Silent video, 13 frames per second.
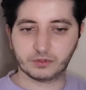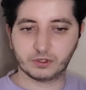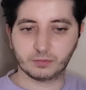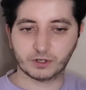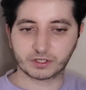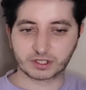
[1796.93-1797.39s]

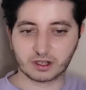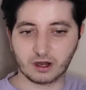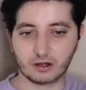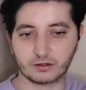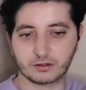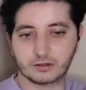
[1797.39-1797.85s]
Where's
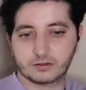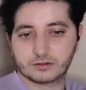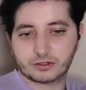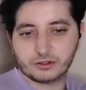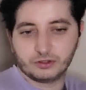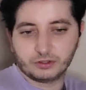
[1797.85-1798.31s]
gun?
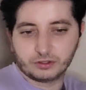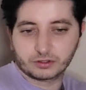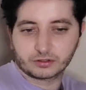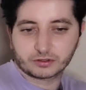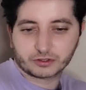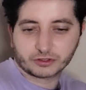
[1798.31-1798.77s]
So you
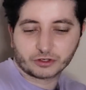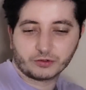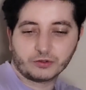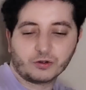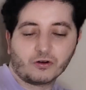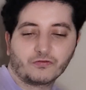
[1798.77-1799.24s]
can show
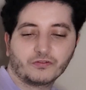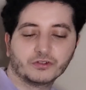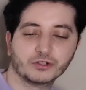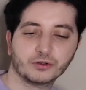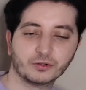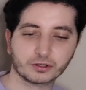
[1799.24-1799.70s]
it off the
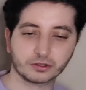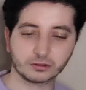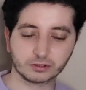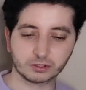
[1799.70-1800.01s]
shoulder.